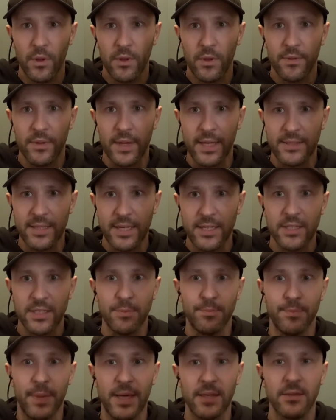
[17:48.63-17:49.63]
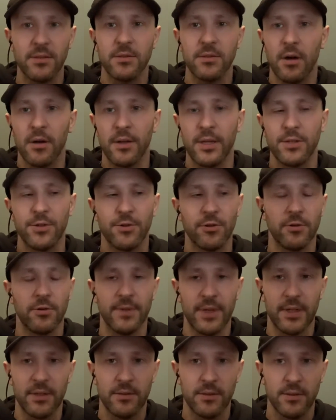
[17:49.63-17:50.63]
That's actually based on a true
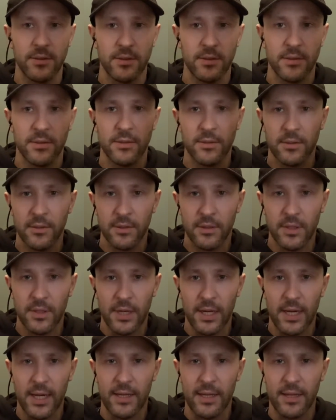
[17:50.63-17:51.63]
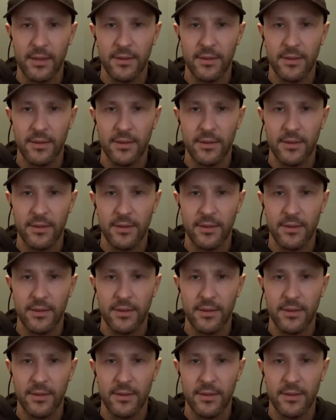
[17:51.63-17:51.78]
event, and I